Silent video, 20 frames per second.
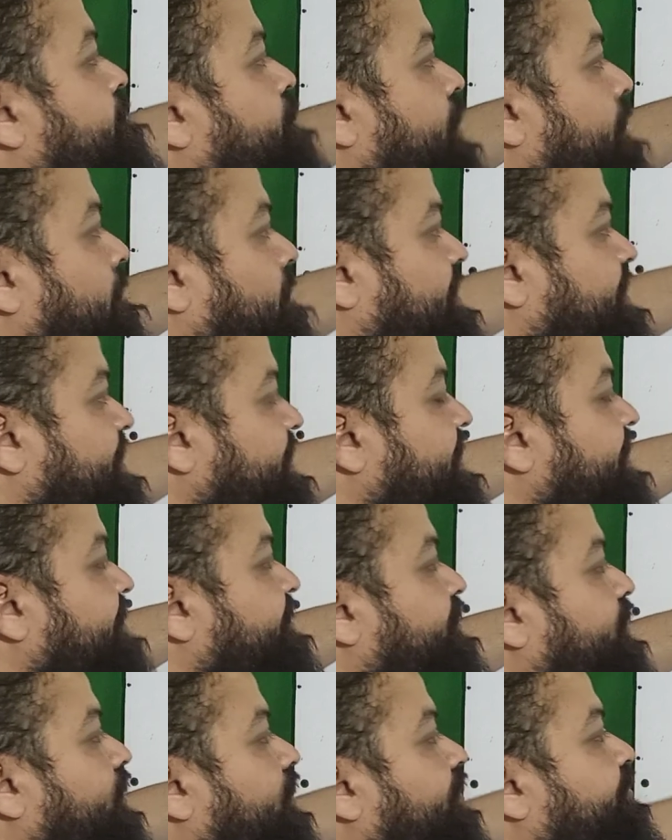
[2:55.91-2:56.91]
property is
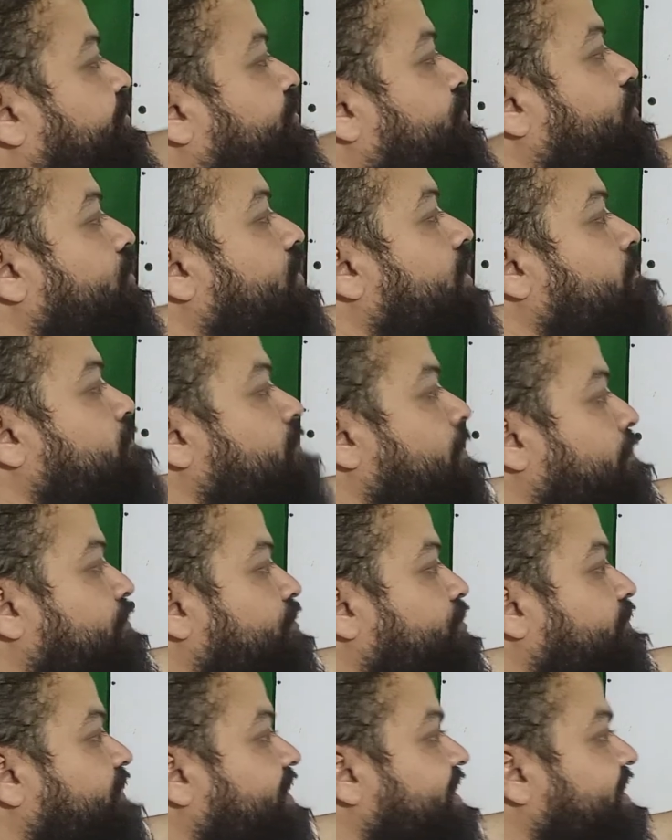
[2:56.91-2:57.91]
also called
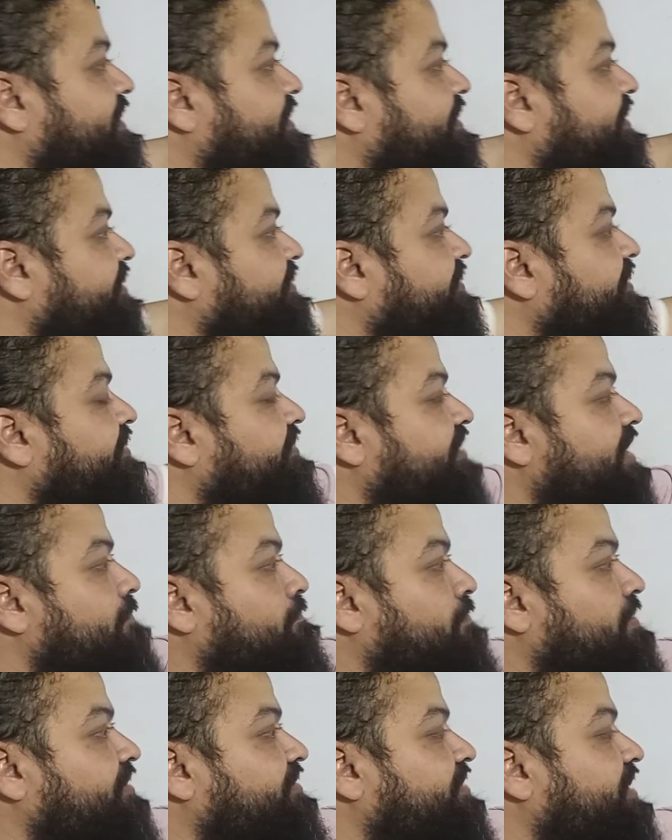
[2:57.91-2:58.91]
property of increasing
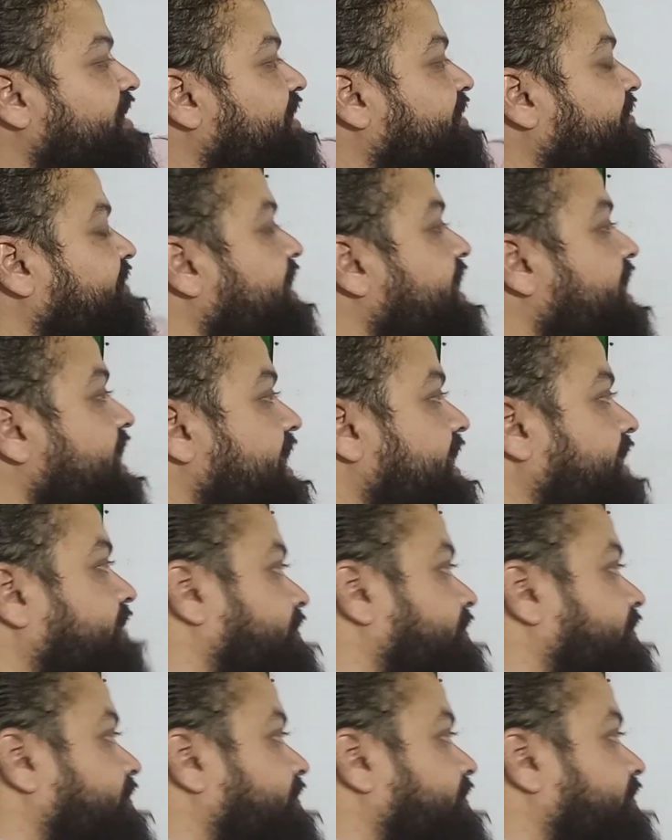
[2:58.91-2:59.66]
sample size, and